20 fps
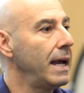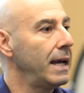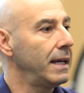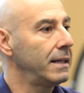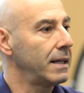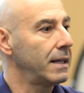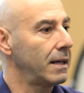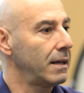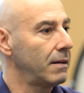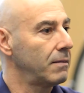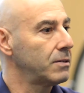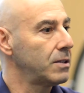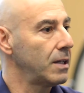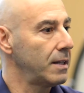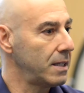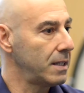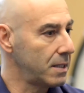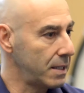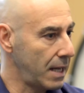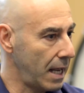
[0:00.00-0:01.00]
to
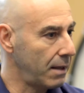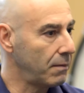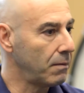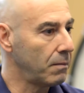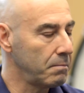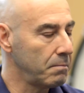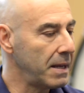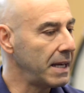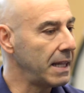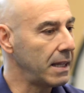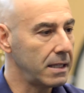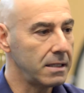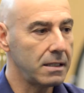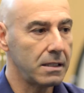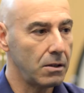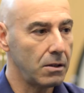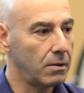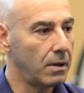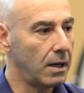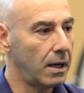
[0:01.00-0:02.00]
this day, many of these
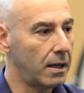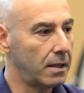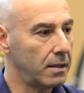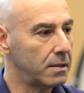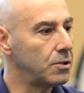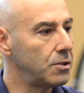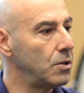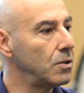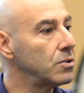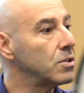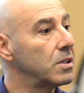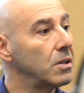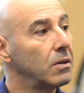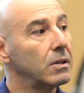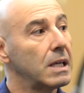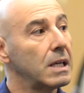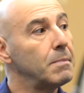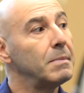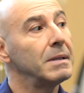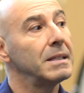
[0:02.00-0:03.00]
students still
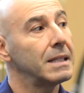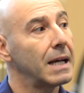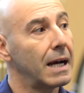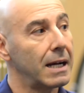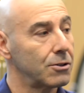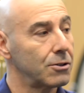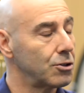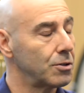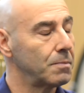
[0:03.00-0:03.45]
keep in touch,